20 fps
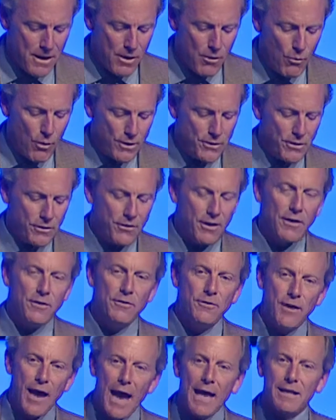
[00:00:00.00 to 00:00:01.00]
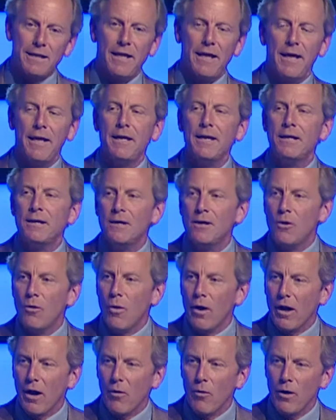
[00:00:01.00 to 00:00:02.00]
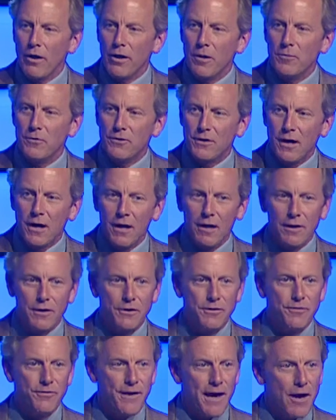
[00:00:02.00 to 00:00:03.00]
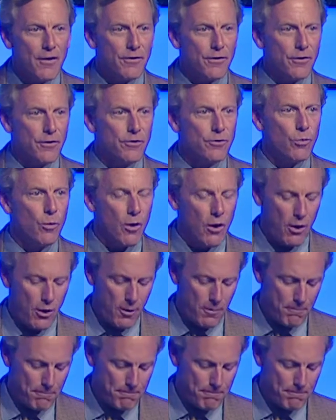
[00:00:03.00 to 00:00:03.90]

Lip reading: which is exactly what our Williams College founders were.